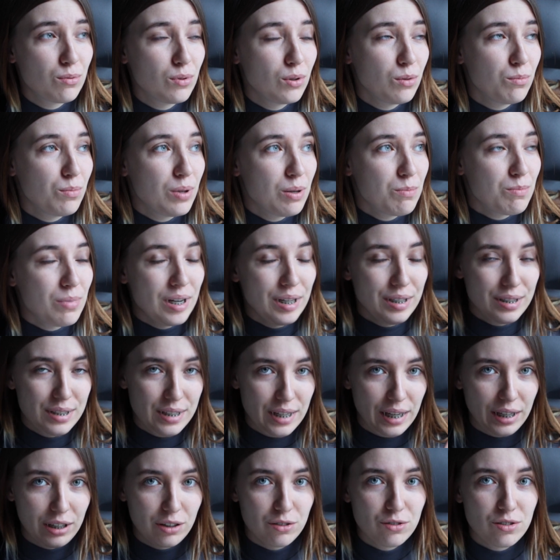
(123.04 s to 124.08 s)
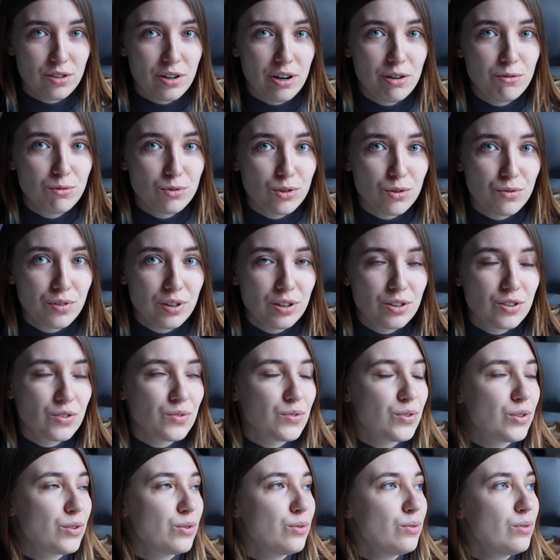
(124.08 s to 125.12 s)
will be my second round of
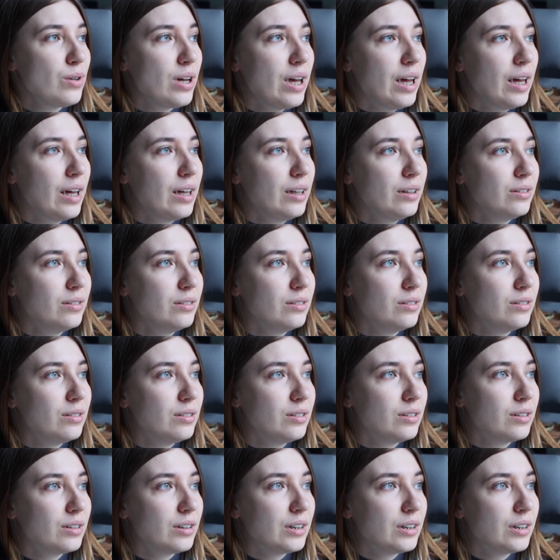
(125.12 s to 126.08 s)
interview, and